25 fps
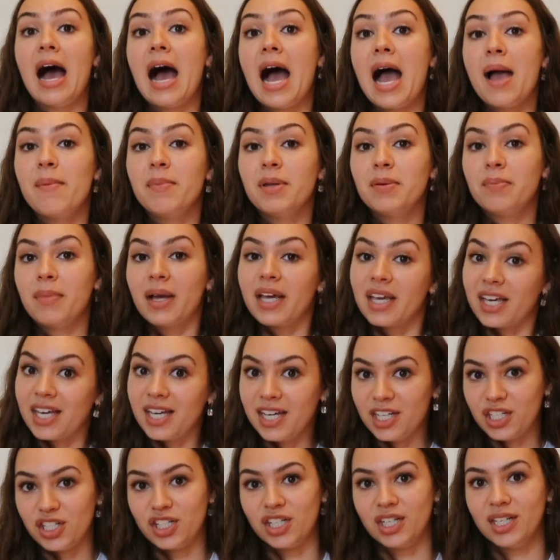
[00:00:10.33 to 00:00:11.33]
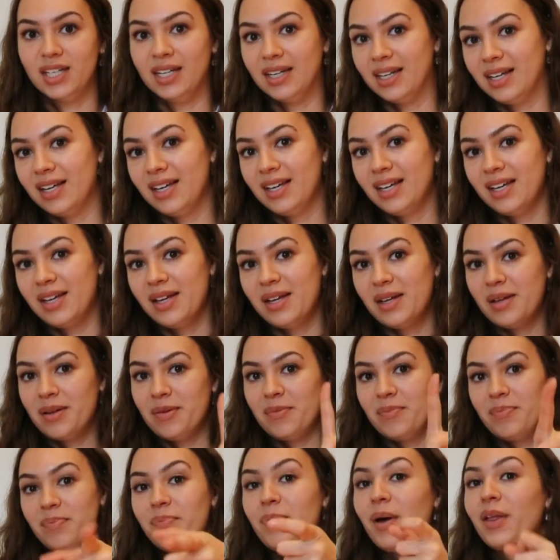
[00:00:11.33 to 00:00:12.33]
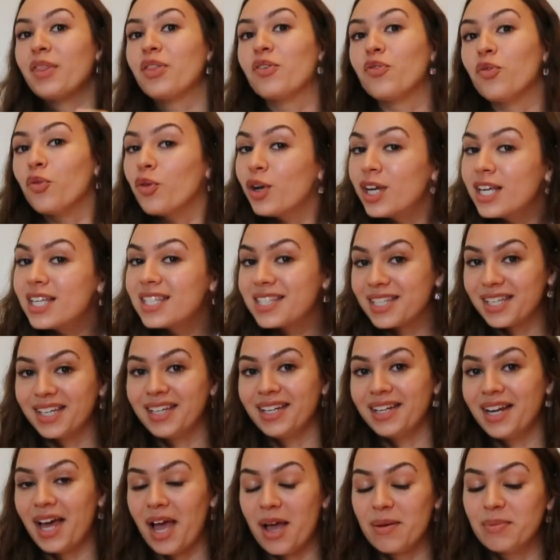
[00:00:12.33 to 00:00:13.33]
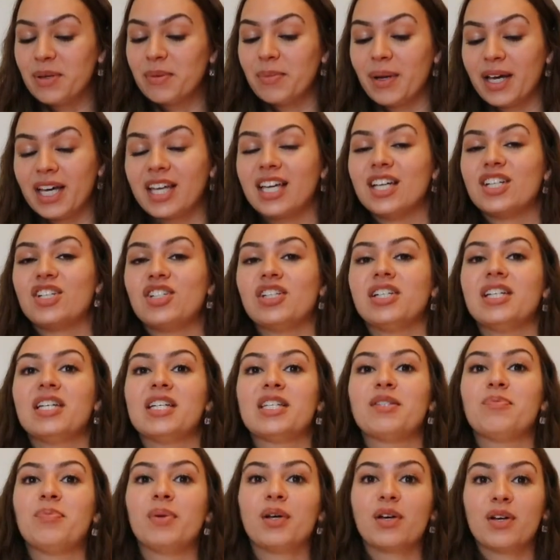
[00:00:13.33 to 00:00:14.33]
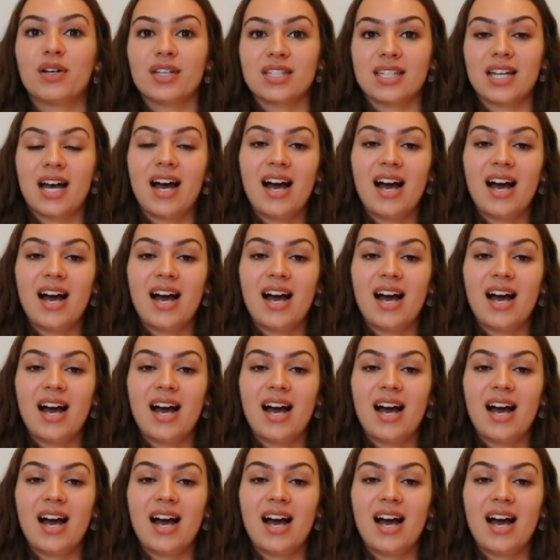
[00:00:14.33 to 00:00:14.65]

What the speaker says: I'm in my kitchen, but the reason I'm in my kitchen is because